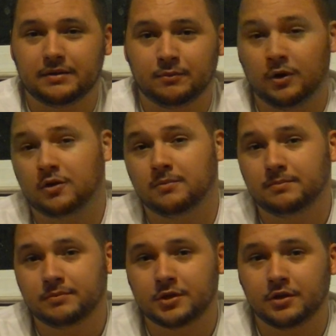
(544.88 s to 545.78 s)

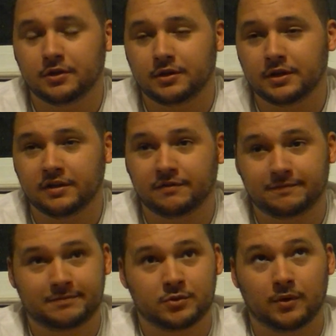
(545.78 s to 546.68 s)
welcome to the
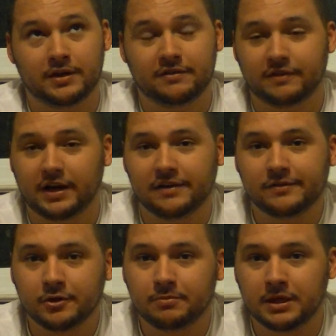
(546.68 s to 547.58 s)
25
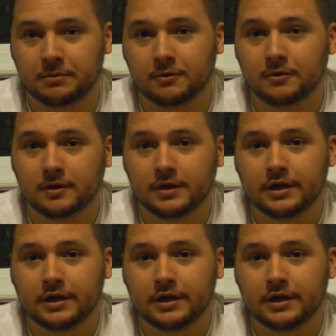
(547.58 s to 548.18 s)
new people,